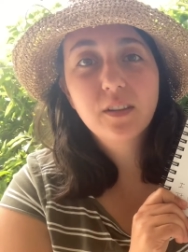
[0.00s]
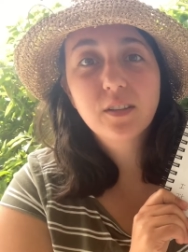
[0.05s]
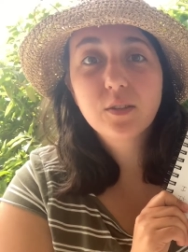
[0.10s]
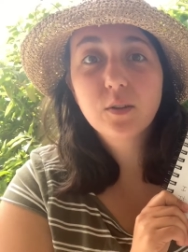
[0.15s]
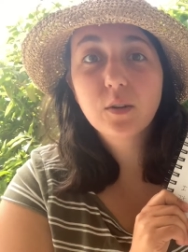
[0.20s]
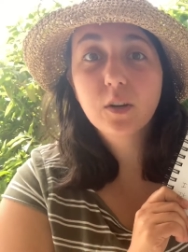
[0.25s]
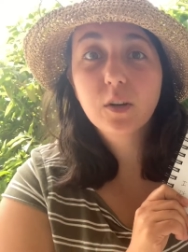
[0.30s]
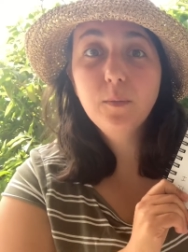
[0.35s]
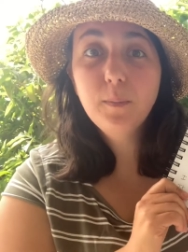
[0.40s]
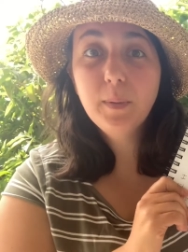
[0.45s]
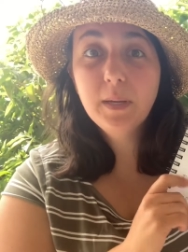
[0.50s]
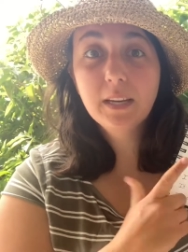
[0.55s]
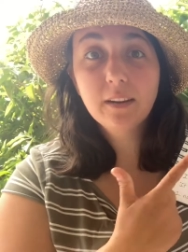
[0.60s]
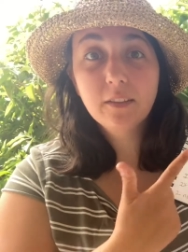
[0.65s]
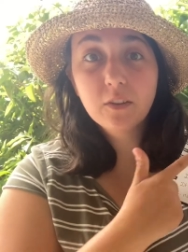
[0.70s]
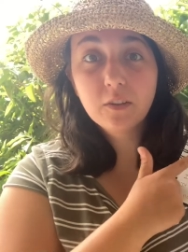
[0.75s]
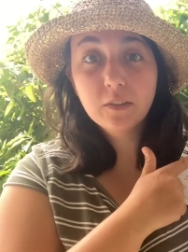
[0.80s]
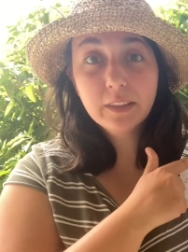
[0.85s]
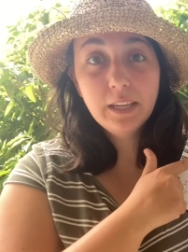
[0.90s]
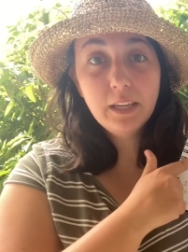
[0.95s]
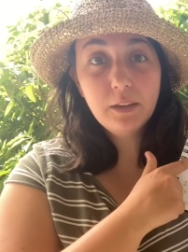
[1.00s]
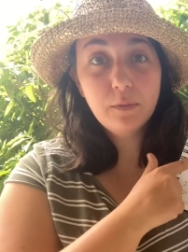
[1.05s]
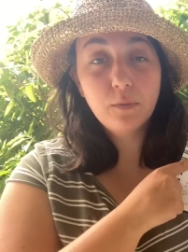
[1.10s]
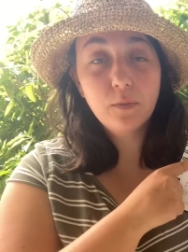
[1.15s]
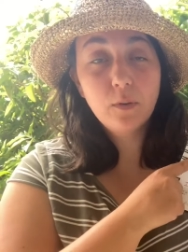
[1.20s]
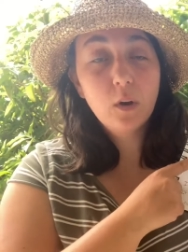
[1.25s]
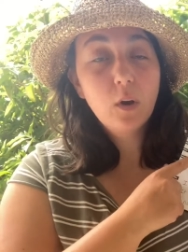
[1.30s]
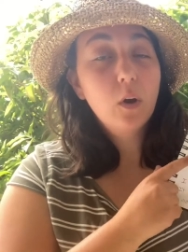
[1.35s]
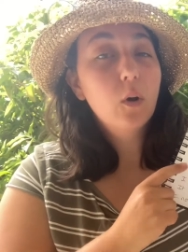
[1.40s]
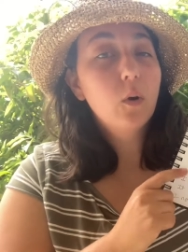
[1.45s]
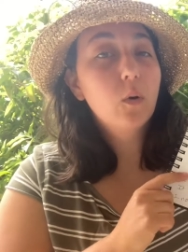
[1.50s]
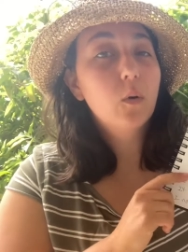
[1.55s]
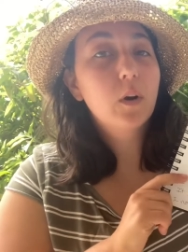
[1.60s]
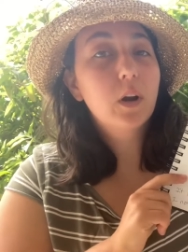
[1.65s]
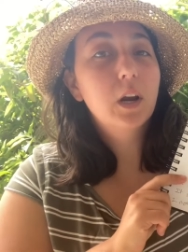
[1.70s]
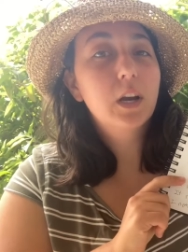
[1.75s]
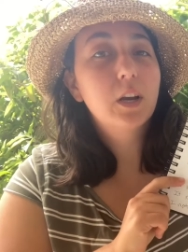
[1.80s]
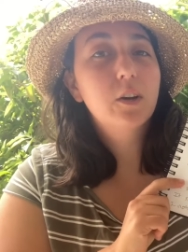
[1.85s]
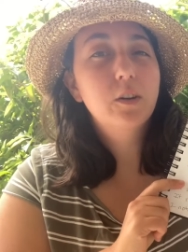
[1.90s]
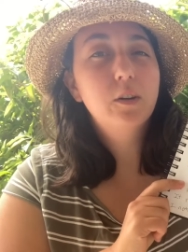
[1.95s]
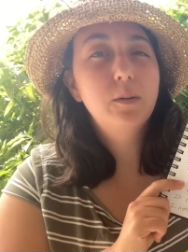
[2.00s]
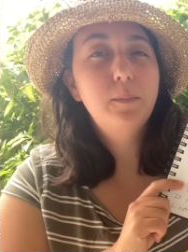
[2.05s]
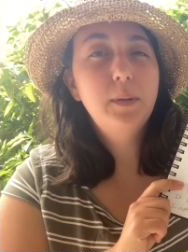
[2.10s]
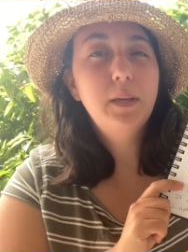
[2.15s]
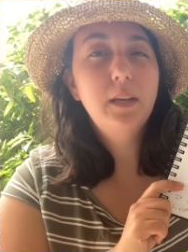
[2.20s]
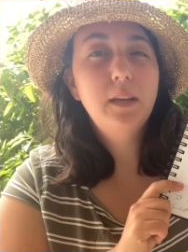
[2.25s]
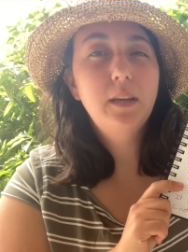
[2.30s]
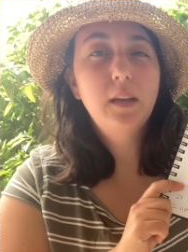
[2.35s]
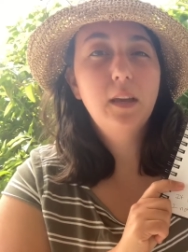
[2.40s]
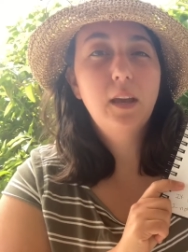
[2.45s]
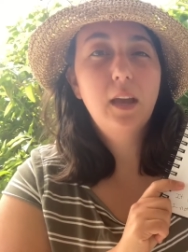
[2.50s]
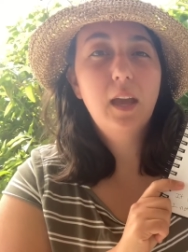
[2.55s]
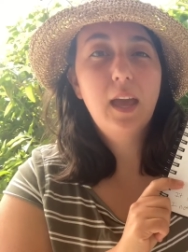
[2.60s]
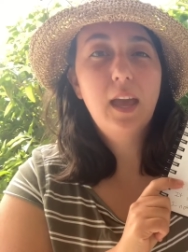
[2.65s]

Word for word: So it could be another leaf, or it could be